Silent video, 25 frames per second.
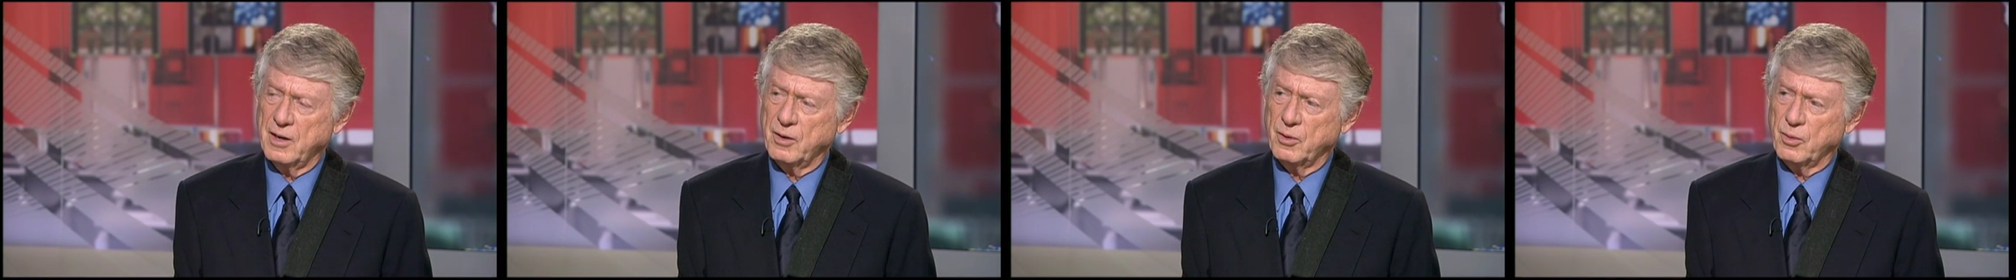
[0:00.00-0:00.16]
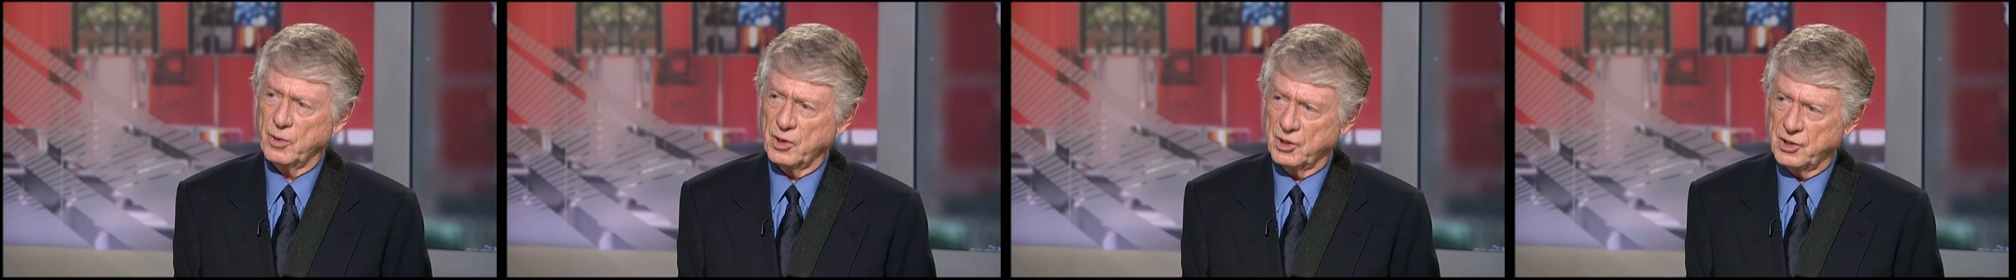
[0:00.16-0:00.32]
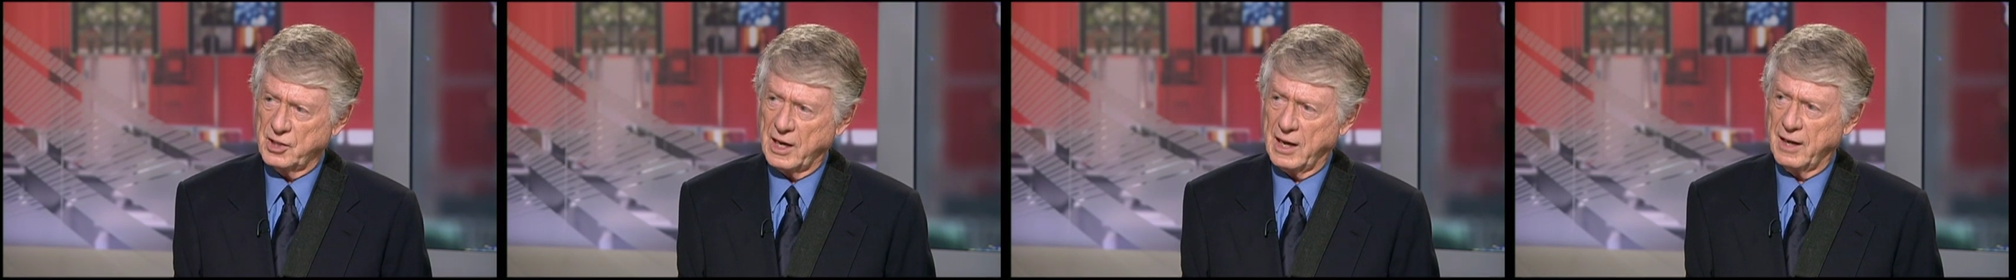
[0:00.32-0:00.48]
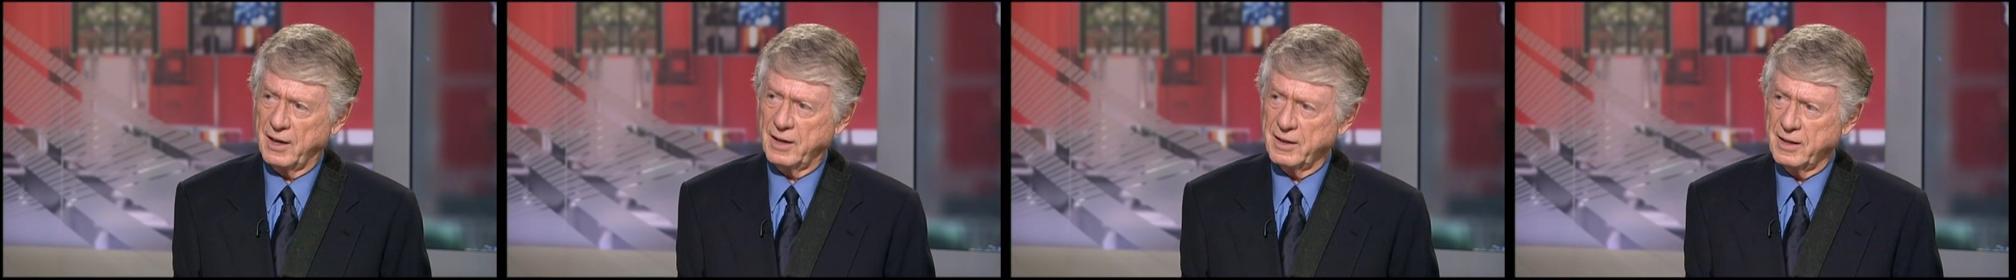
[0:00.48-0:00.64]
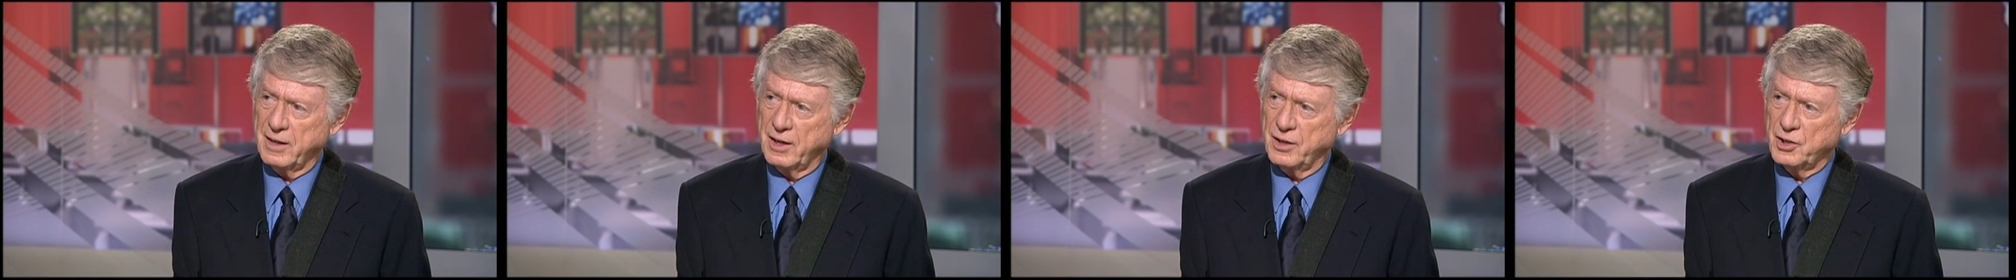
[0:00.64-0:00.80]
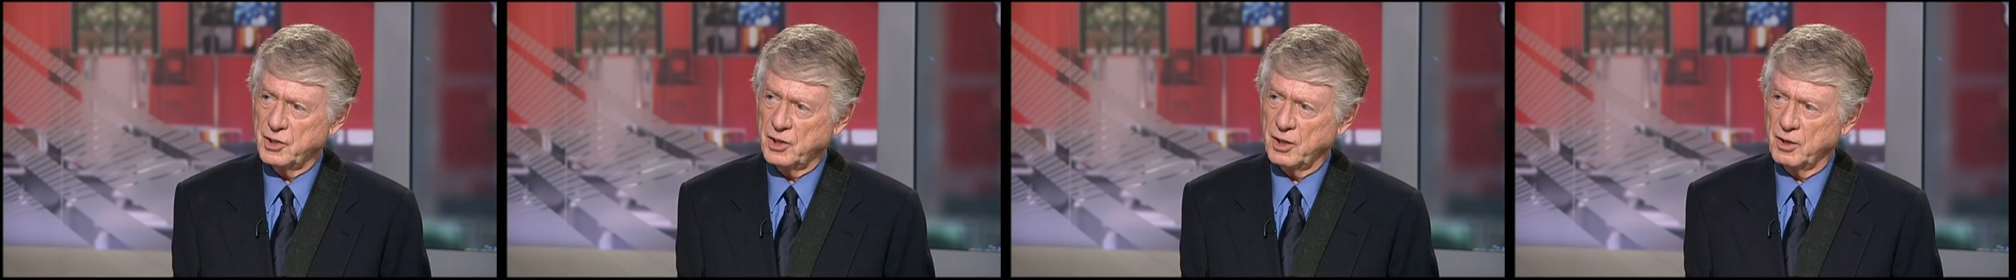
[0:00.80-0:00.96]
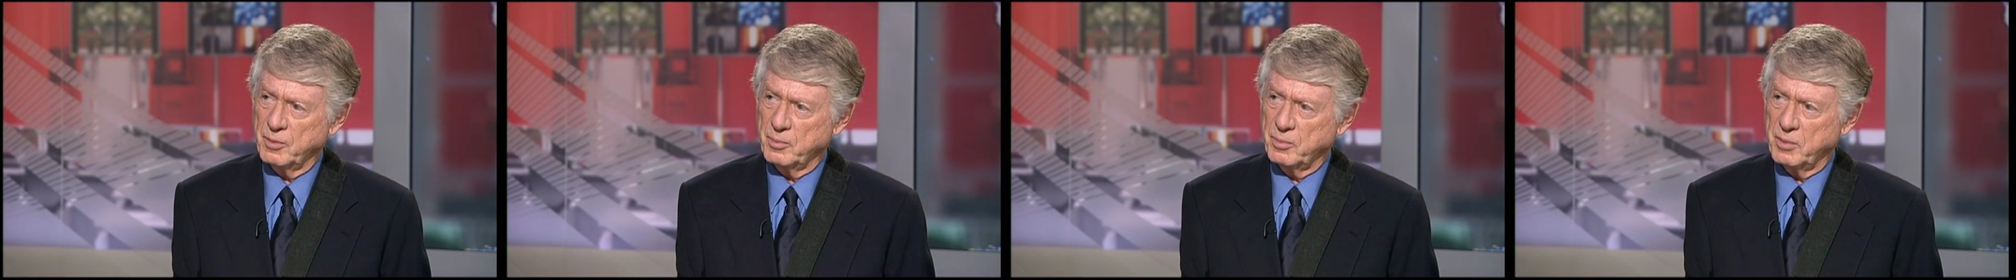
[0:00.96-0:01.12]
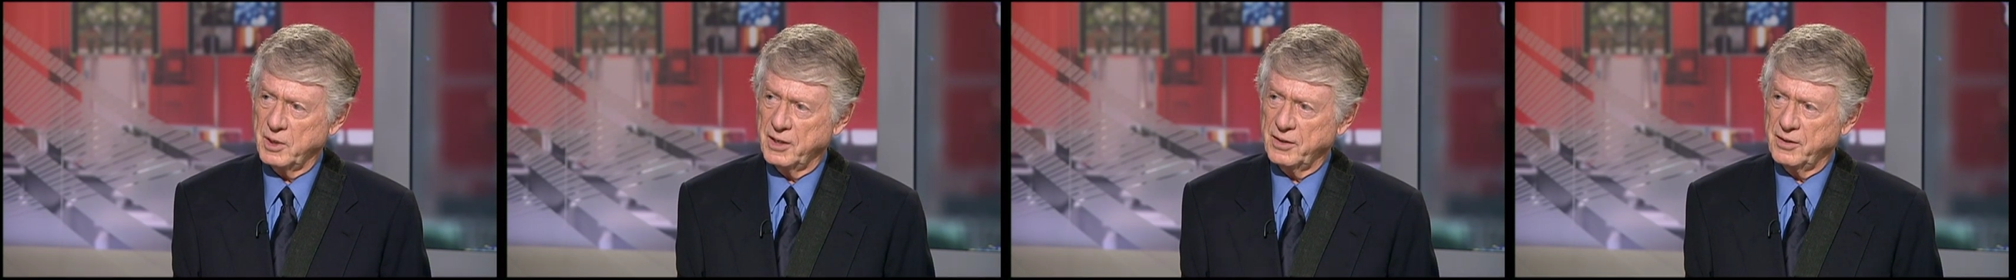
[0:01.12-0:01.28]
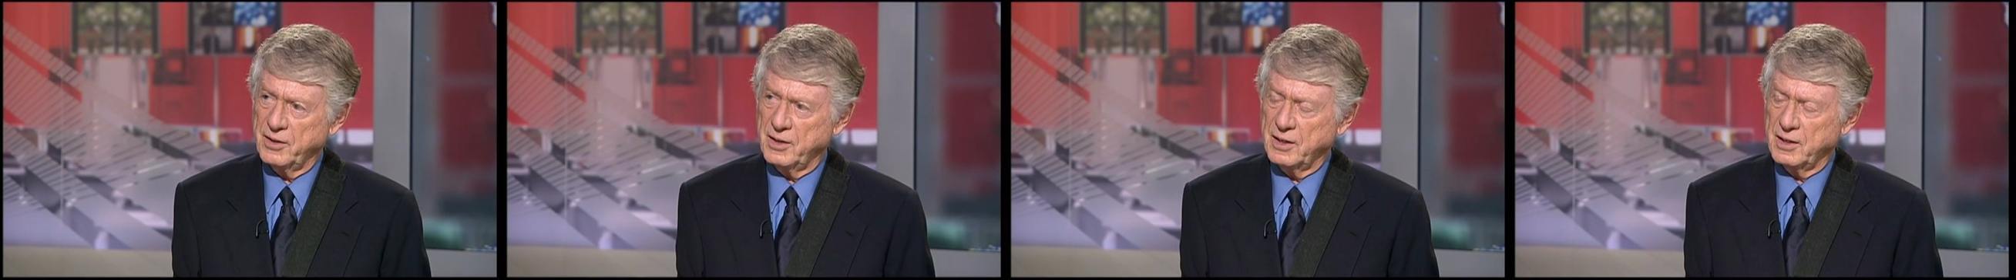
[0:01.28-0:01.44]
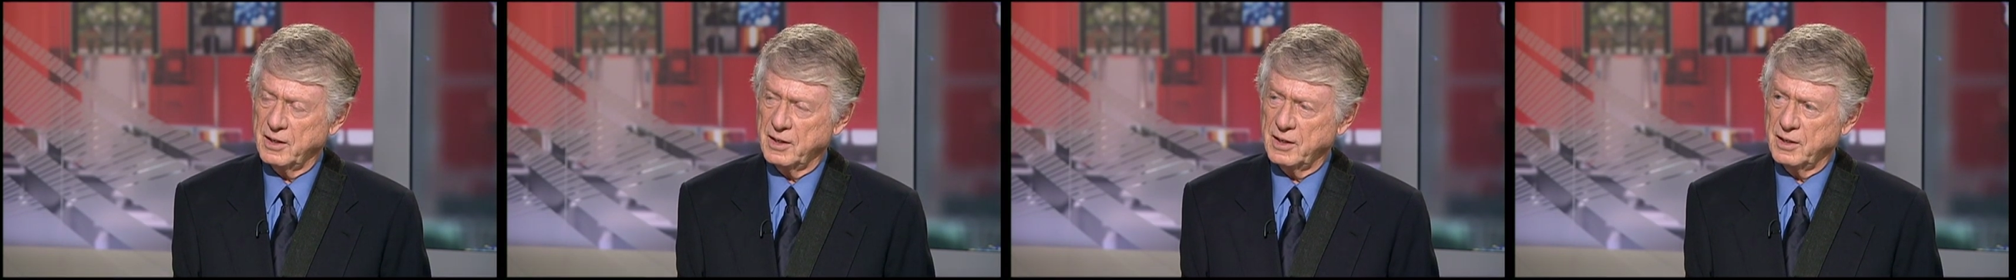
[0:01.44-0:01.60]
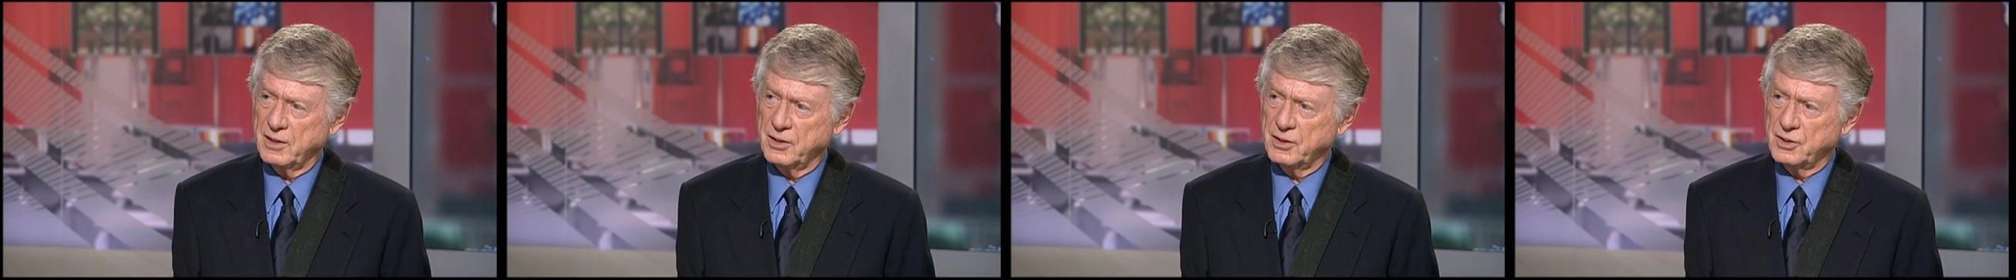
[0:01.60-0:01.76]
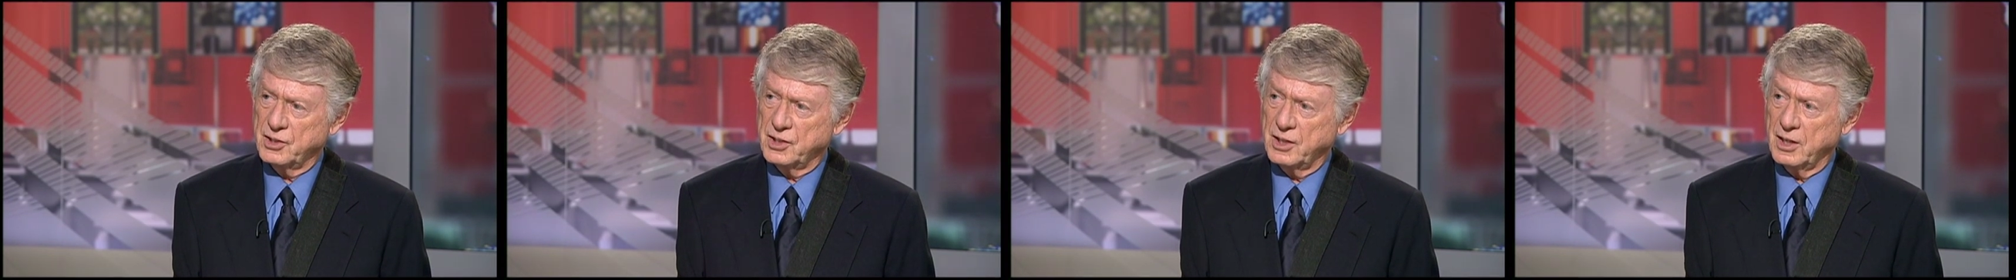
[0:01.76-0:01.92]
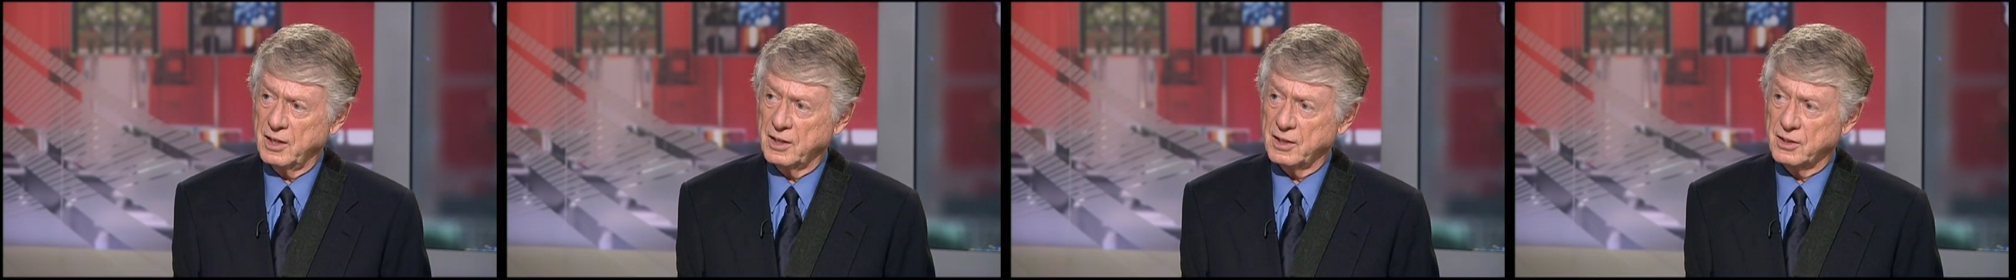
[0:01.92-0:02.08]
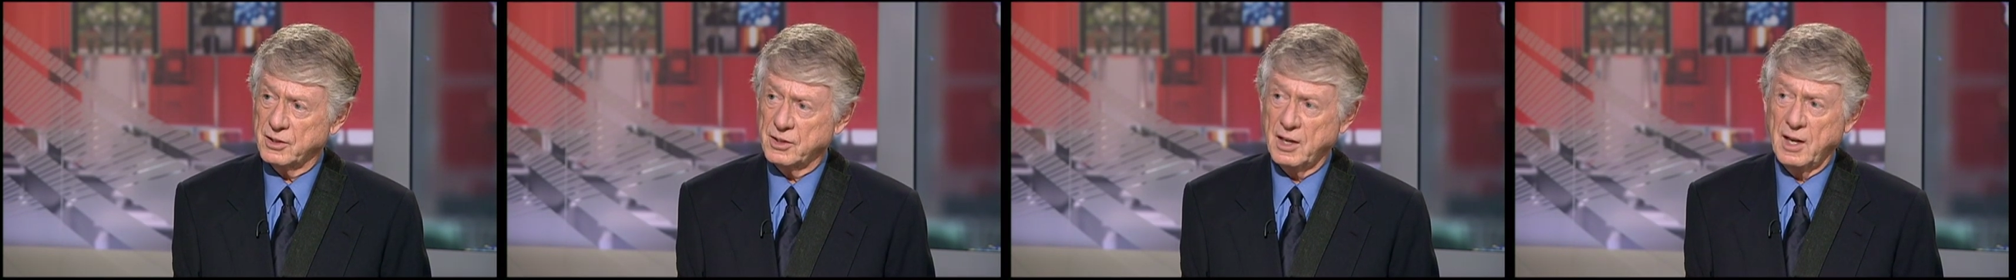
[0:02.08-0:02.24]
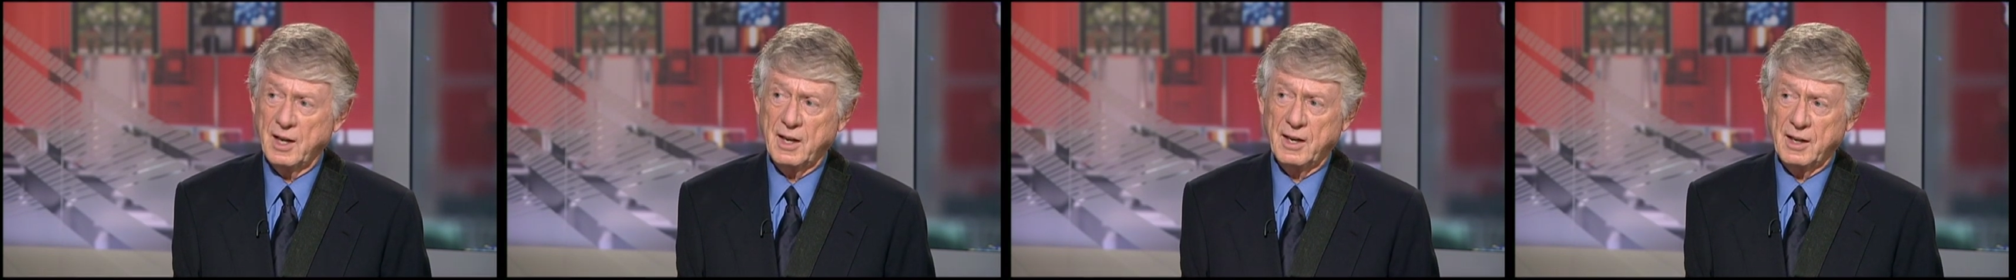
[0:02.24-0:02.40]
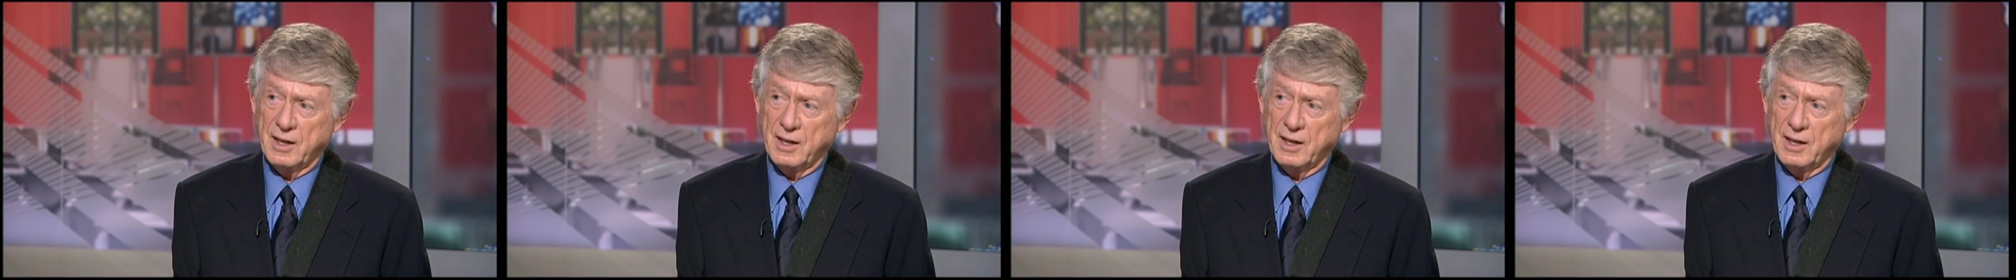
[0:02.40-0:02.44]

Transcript: retaliation by the United States.